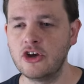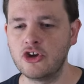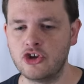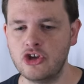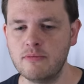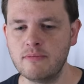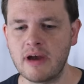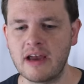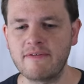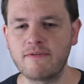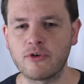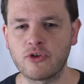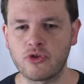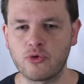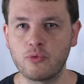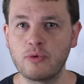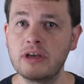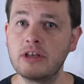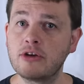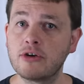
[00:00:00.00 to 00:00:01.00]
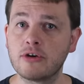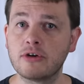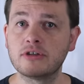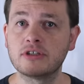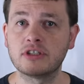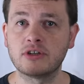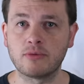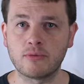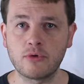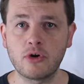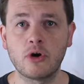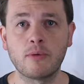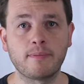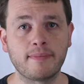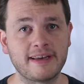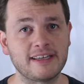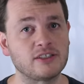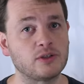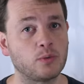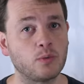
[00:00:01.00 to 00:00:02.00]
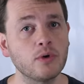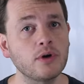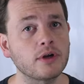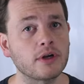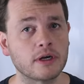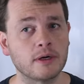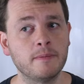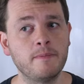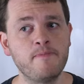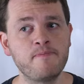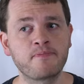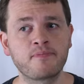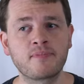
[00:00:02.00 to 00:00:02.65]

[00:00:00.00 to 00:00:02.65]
You might for three turns in a row place a worker